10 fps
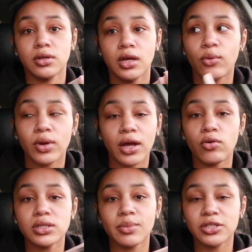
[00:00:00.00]
Like, when I go
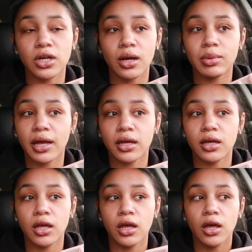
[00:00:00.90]
into my job, like,
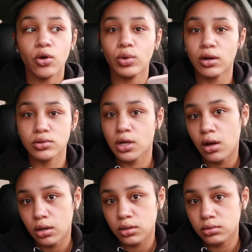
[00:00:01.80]
we don't
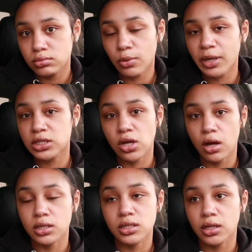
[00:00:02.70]
talk, nobody
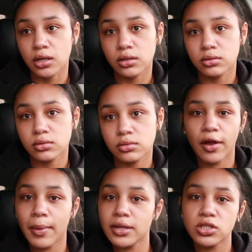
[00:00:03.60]
talks in there.
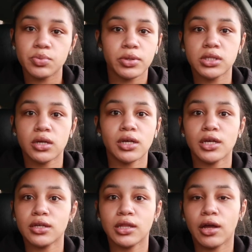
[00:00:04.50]
everybody just puts their
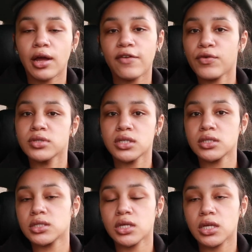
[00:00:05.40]
headphones
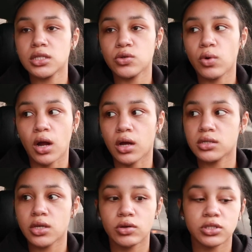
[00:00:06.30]
in and get to work.
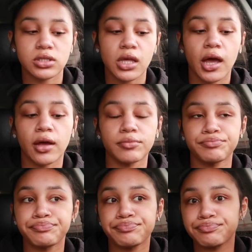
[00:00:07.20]
So it's just like,
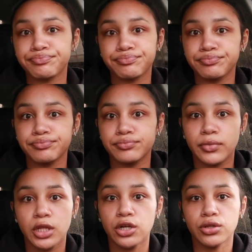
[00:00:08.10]

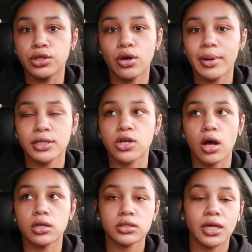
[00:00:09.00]
literally nobody
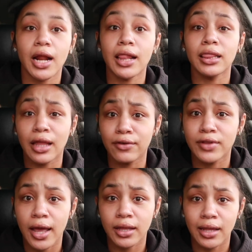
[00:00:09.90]
talks. And I love
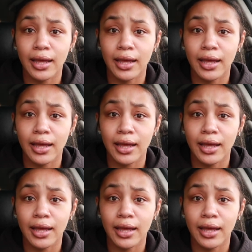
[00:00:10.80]
that.